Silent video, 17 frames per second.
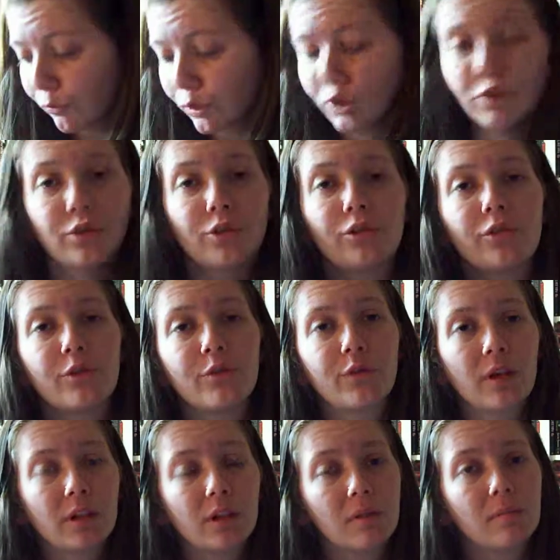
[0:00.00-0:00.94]
or if you've
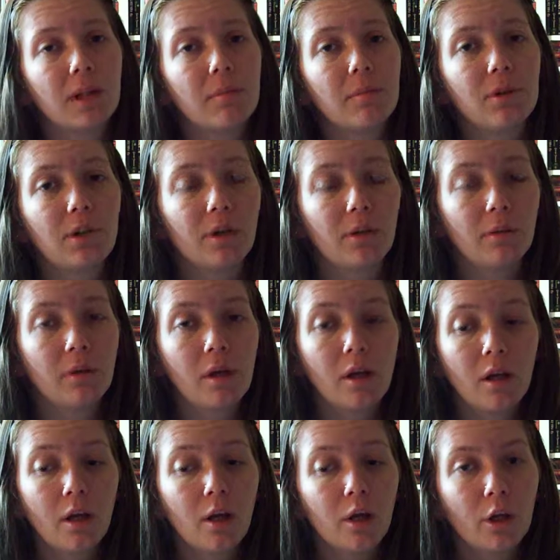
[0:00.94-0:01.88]
read them, let me know
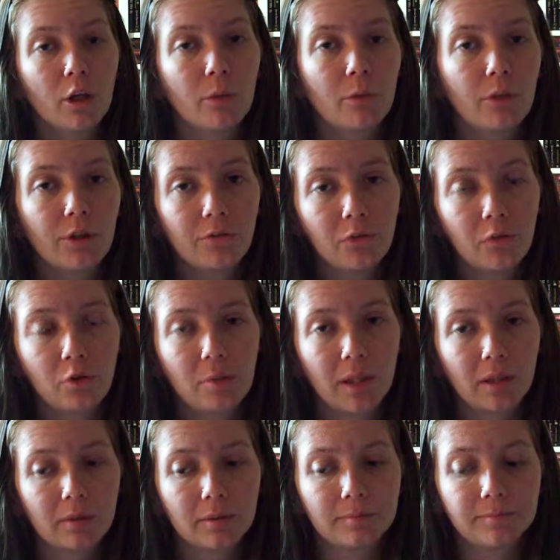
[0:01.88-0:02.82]
what you thought
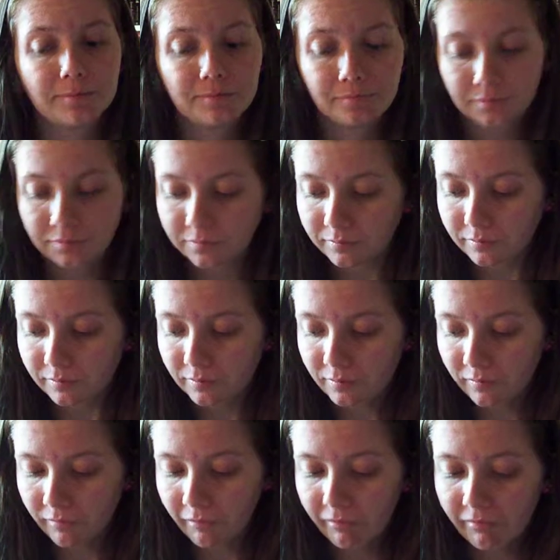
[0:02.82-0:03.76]
about them.
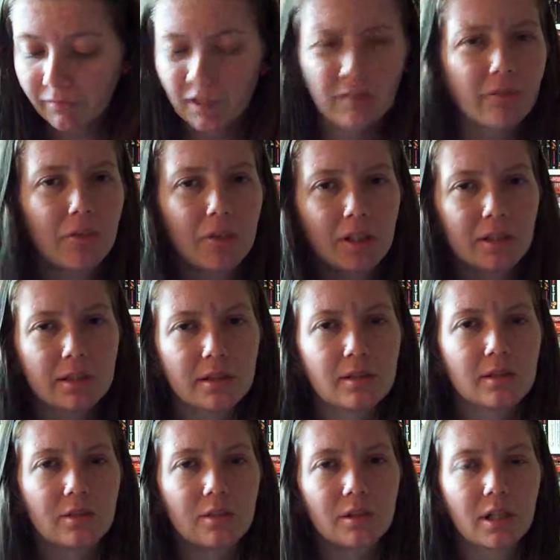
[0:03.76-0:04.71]
If you think this is
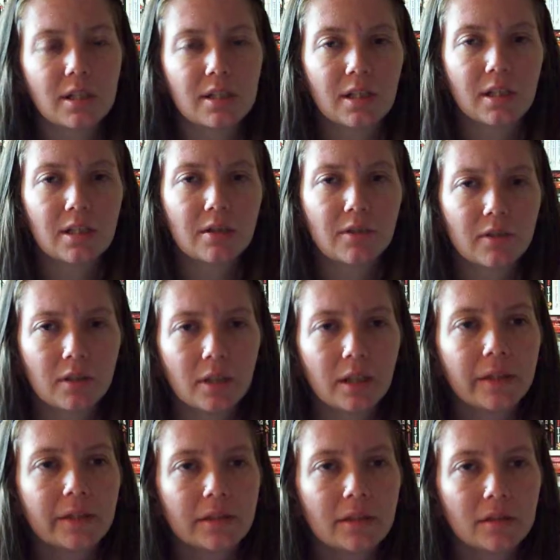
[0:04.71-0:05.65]
a good idea, doing
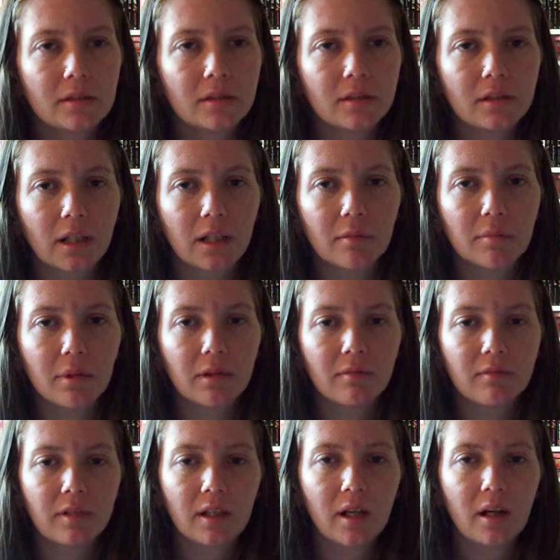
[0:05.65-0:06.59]
this like
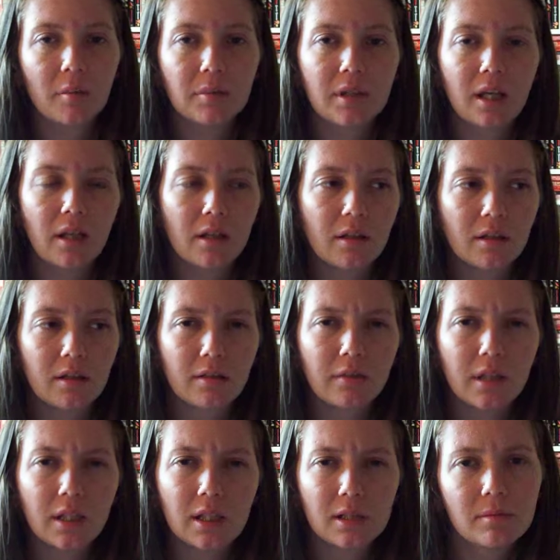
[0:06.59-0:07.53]
monthly update of
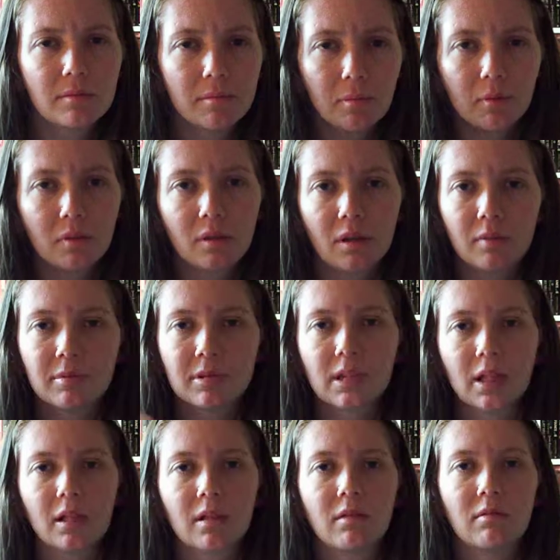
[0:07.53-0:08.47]
these book clubs,
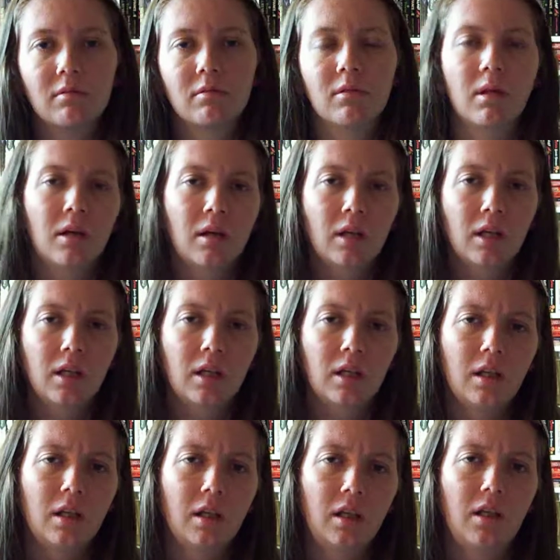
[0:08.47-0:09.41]
then
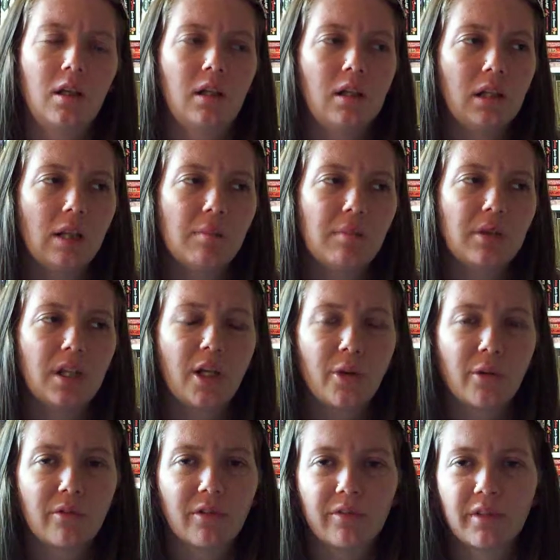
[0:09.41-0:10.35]
let me
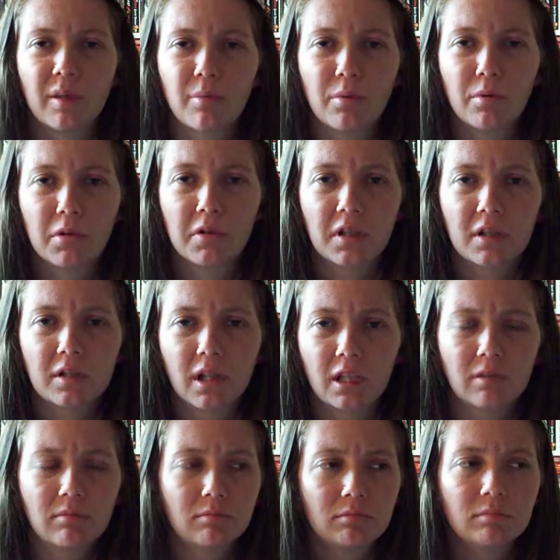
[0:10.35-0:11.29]
know, or if they're boring,
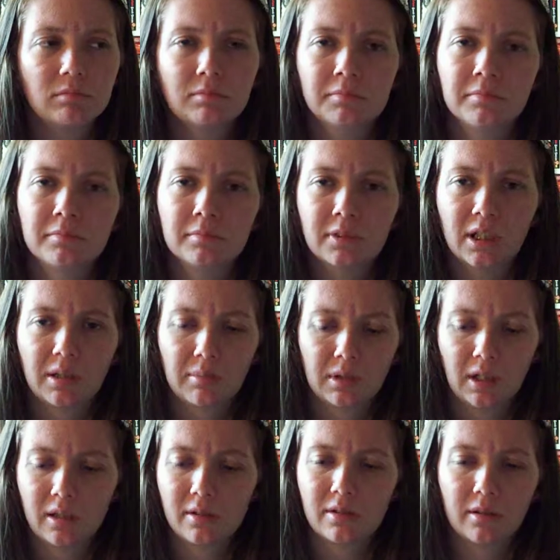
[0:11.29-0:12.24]
then tell me
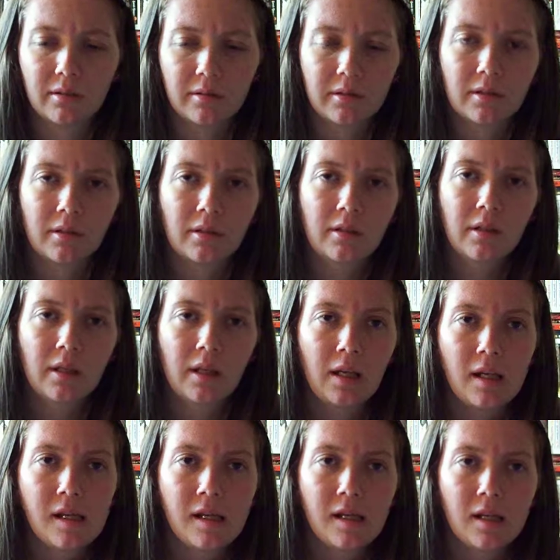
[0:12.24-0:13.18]
that too.
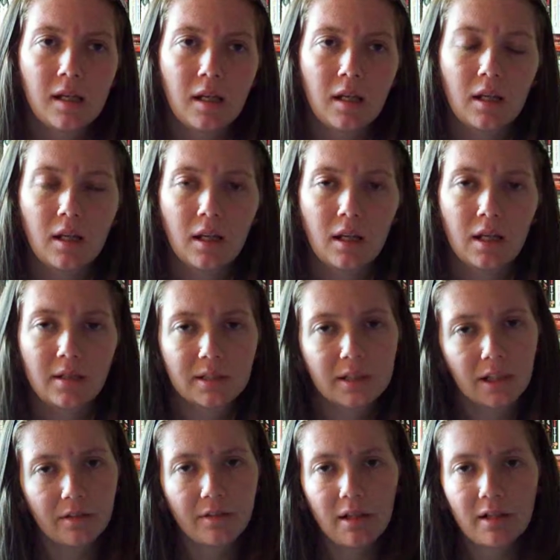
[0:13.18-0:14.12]
And I'll
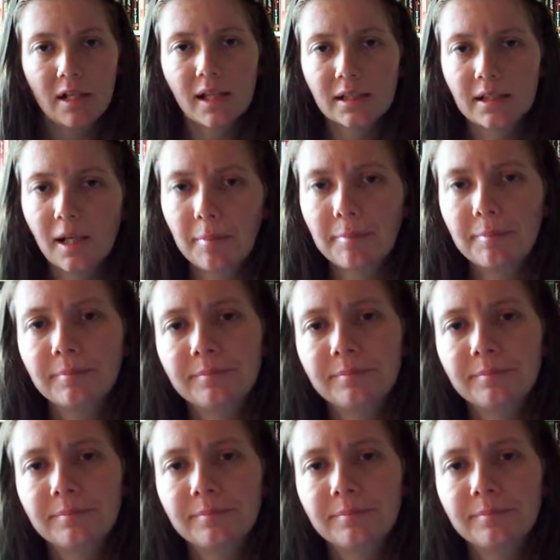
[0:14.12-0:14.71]
see you around next time.